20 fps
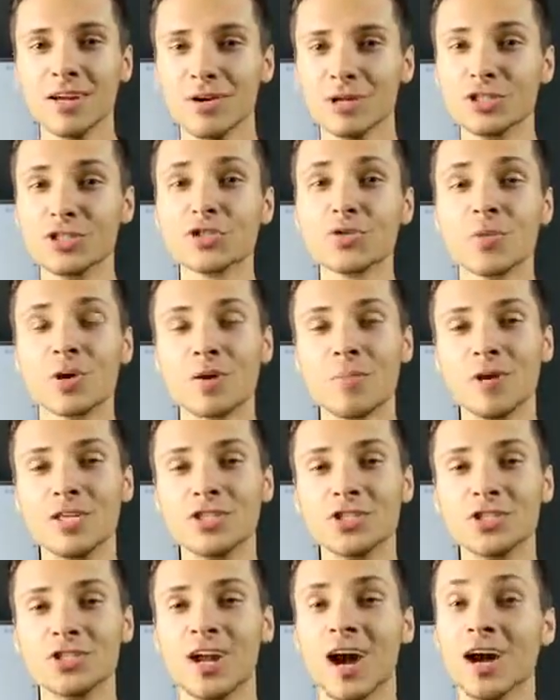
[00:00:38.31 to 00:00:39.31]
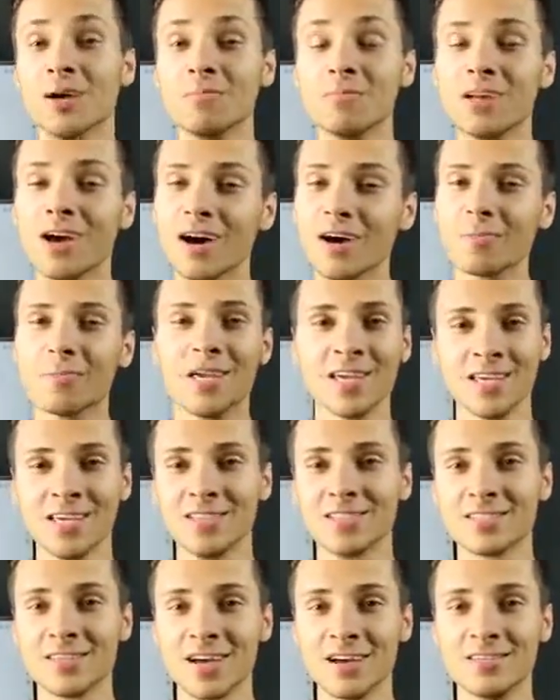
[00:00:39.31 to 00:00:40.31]
Now, I just want to mention I'm not
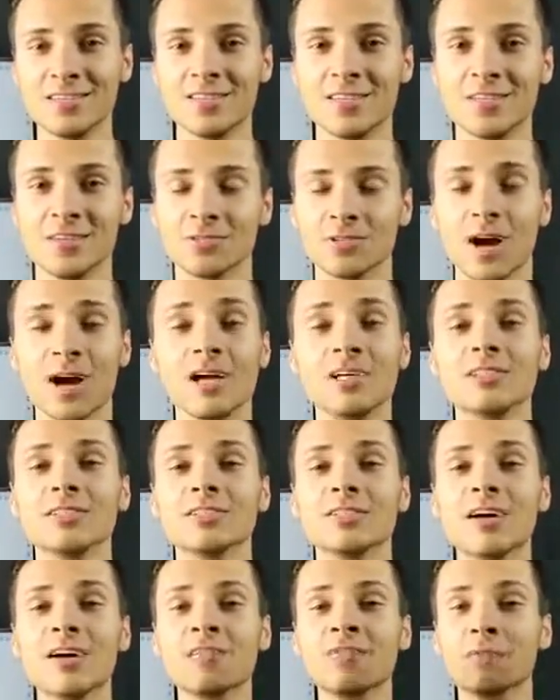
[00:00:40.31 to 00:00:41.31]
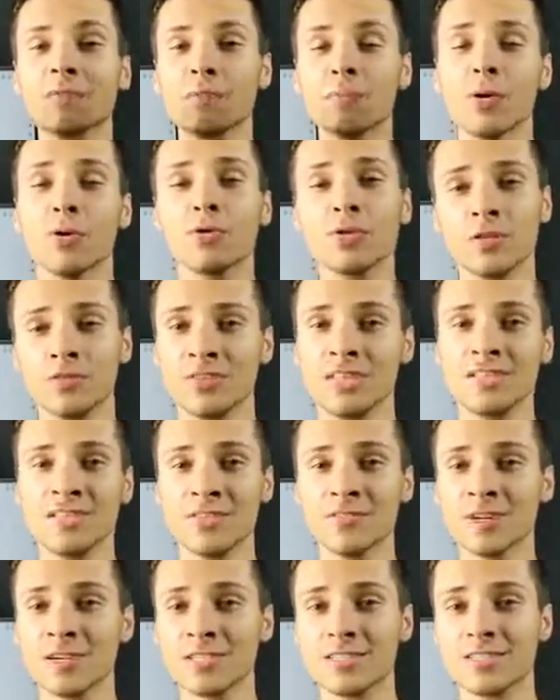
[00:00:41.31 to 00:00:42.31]
picking sides here. I love both of these
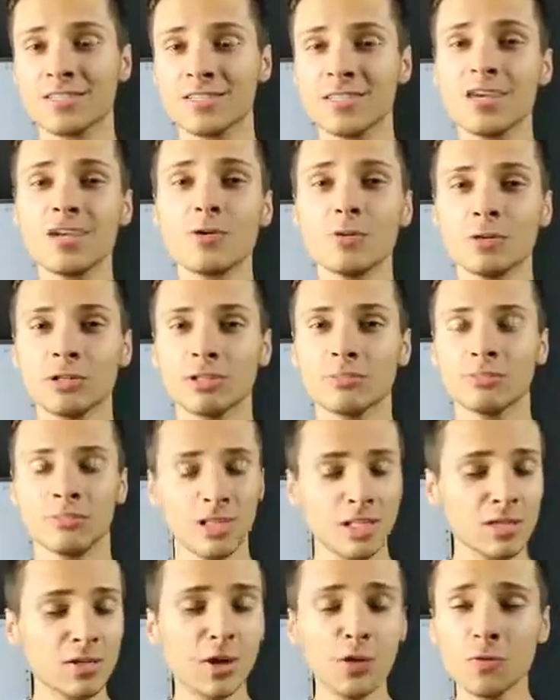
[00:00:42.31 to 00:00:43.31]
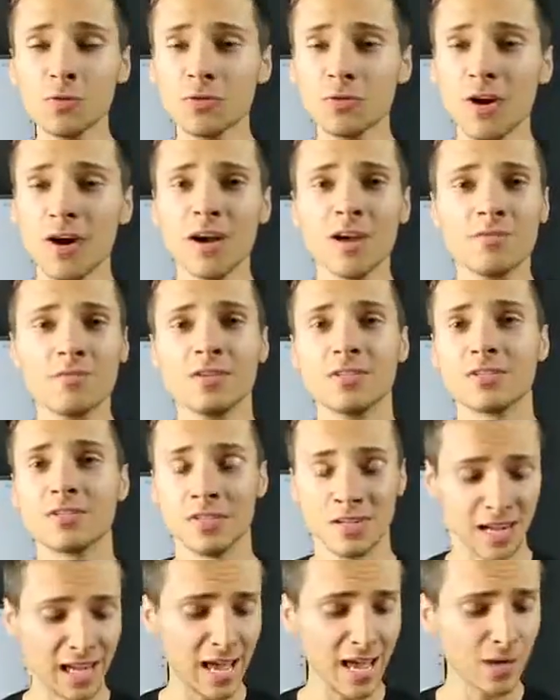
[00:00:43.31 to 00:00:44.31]
devices equally. The Note 5 is
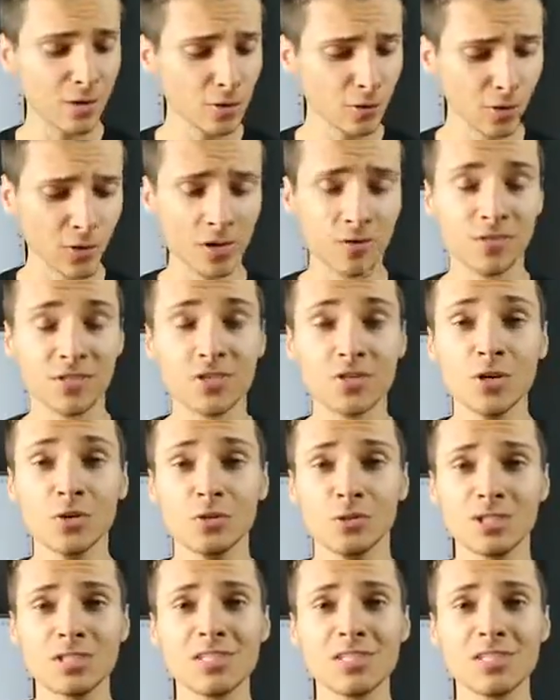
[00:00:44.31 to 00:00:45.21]
in a category of its own.